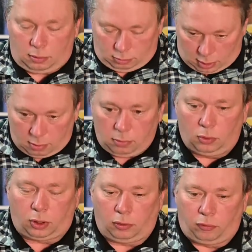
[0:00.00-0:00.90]
I'm
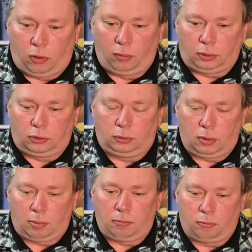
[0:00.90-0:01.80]
looking forward to,
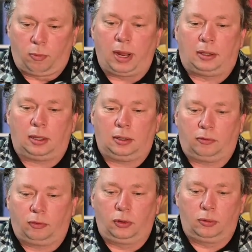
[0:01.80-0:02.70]
I'm waiting
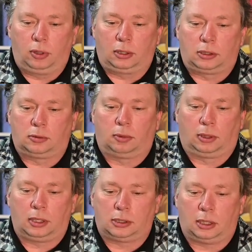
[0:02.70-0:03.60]
for you, that's what
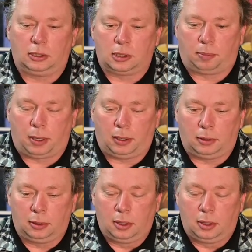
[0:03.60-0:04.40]
they say in Japan.